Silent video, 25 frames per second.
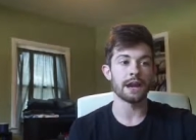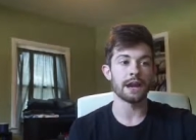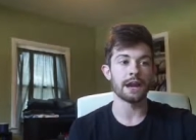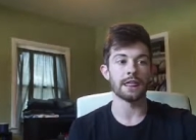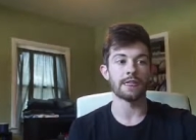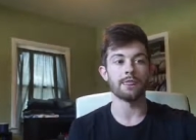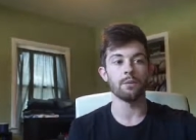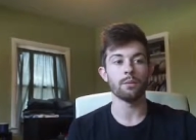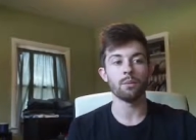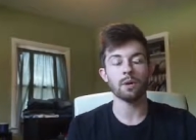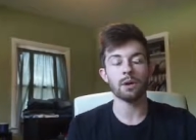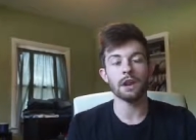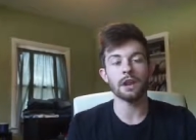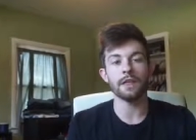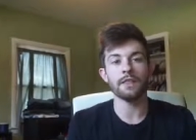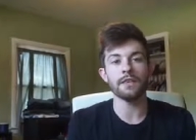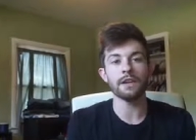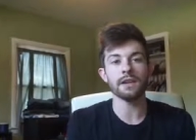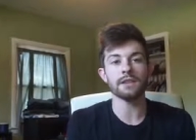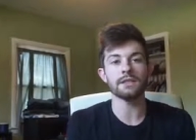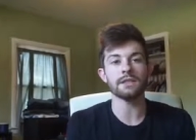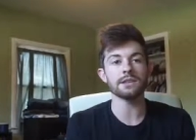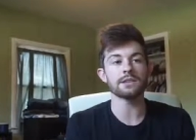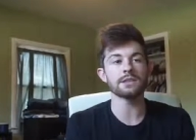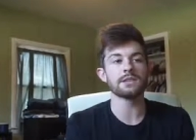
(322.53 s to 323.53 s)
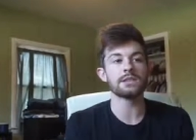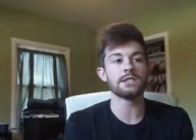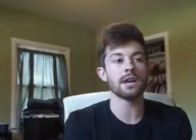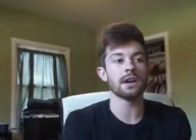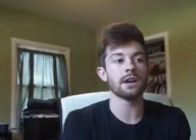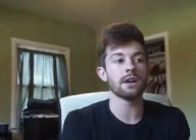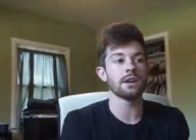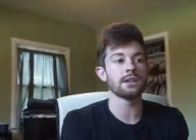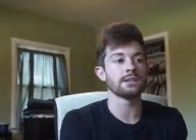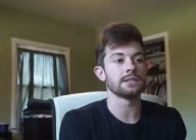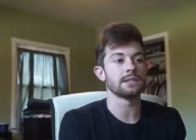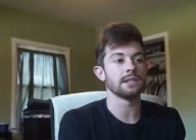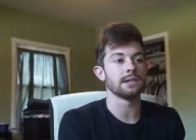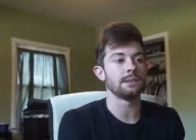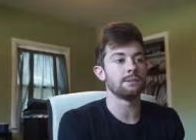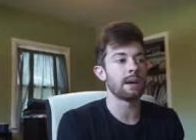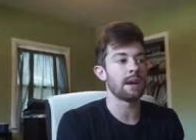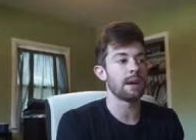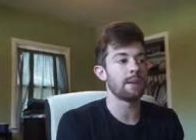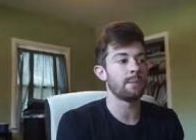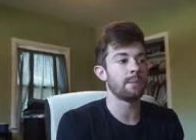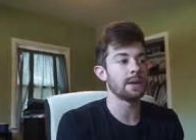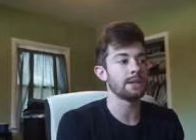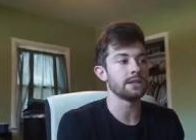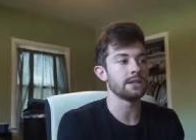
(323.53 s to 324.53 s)
And what I think this does, in
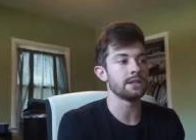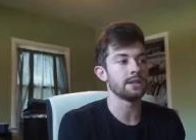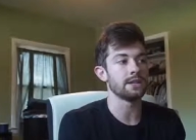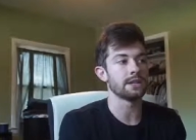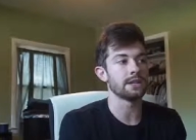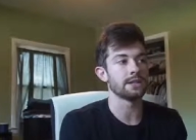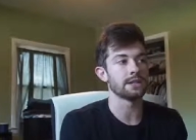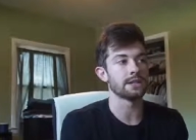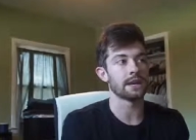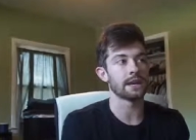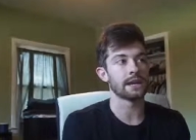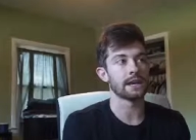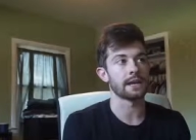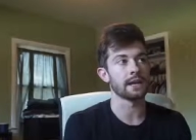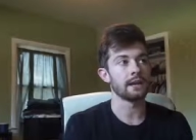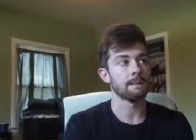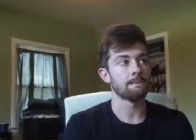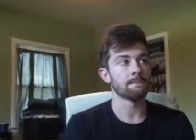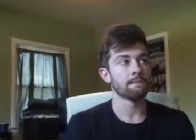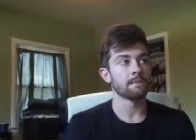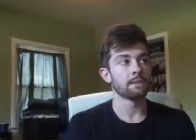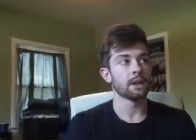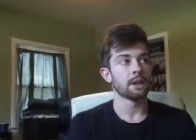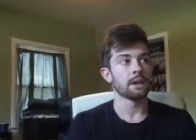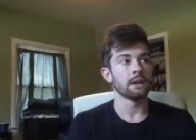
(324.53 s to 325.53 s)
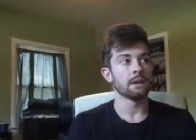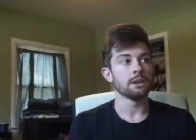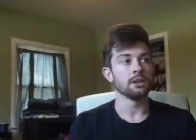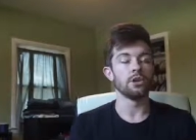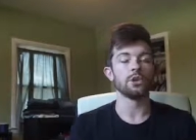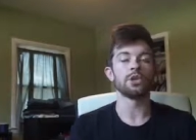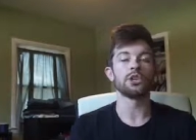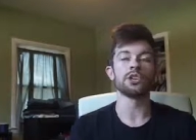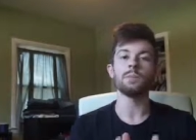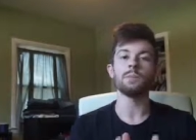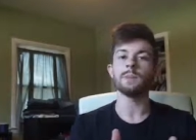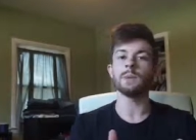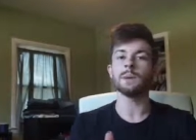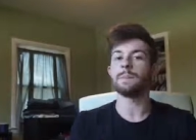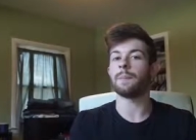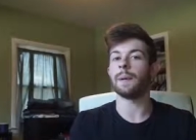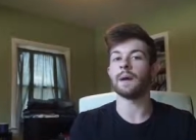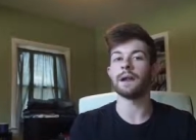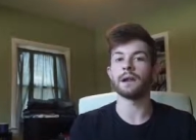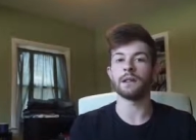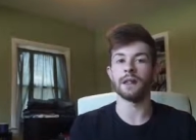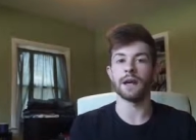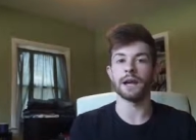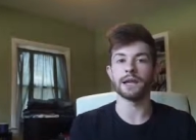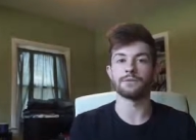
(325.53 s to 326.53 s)
my opinion, is like, you shouldn't be
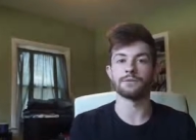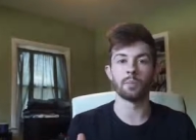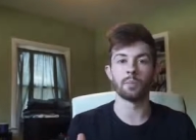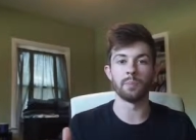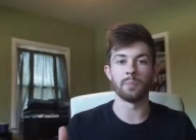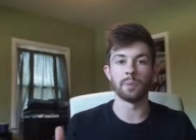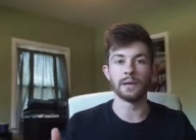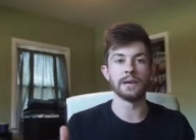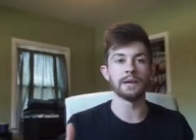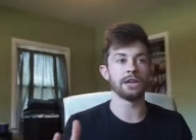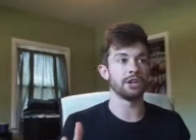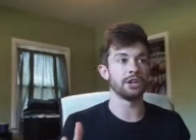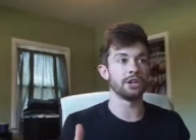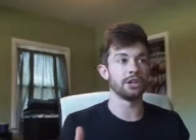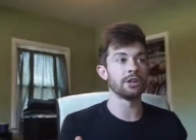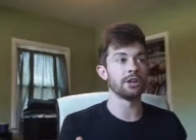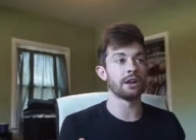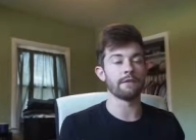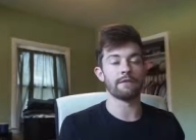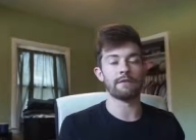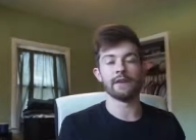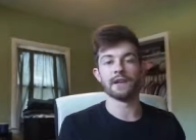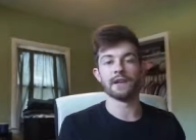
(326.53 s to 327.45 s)
penalized for being good at